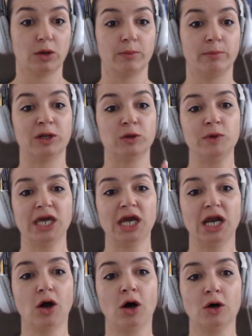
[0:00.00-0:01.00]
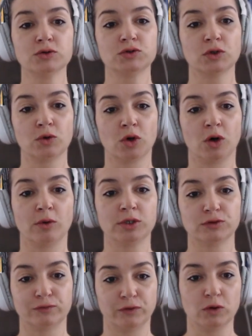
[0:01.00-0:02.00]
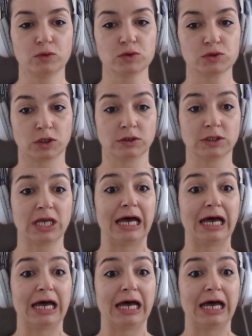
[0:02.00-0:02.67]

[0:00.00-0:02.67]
but we are also going to focus on